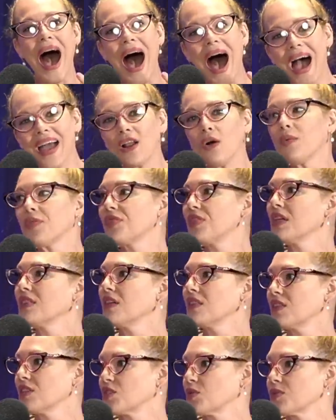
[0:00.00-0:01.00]
I don't think
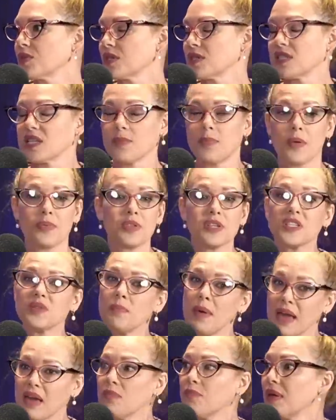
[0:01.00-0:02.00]
that this was a slip up. This
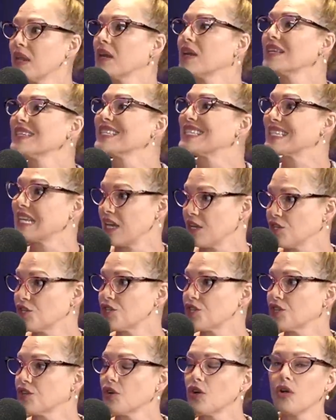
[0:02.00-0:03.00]
may have been an
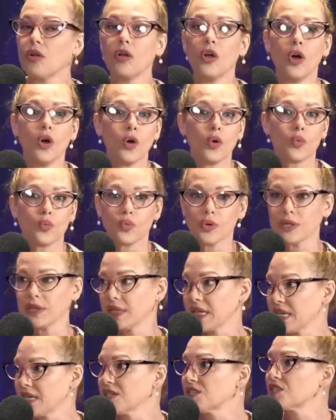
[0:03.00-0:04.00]
intentional
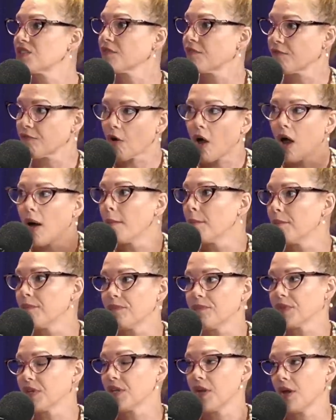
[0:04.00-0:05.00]
release
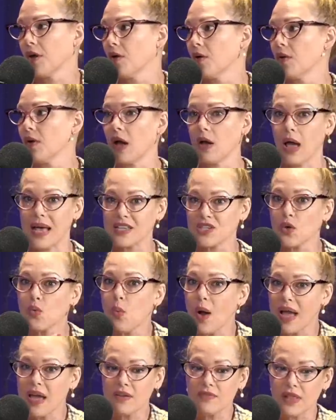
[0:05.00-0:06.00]
from, you know, as a
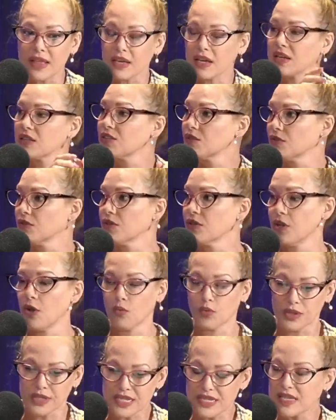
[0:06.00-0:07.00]
way of like, you know,
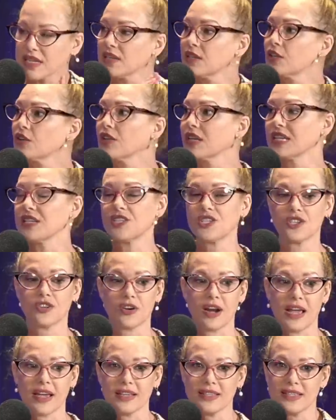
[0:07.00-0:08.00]
releasing a little
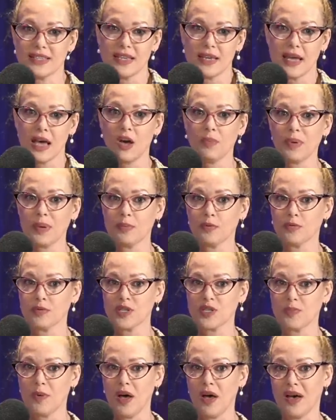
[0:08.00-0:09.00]
Easter egg and seeing how people
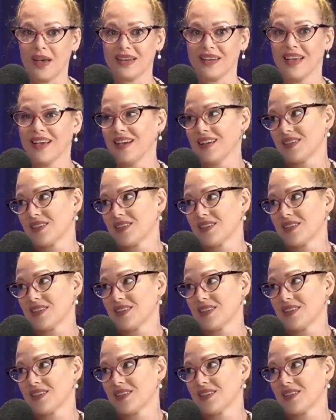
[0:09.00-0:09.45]
respond.